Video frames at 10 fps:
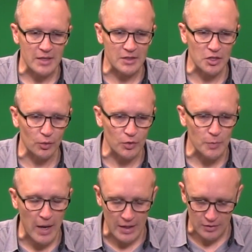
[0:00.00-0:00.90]
as
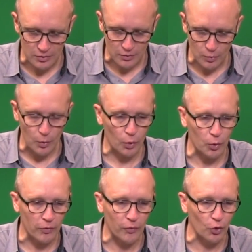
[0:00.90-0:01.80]
children's pastors, we work
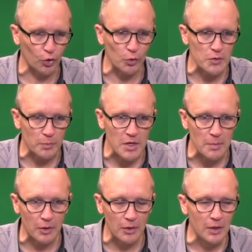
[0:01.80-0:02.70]
with 4 groups of
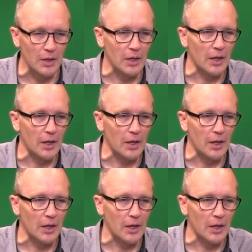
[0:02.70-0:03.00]
people.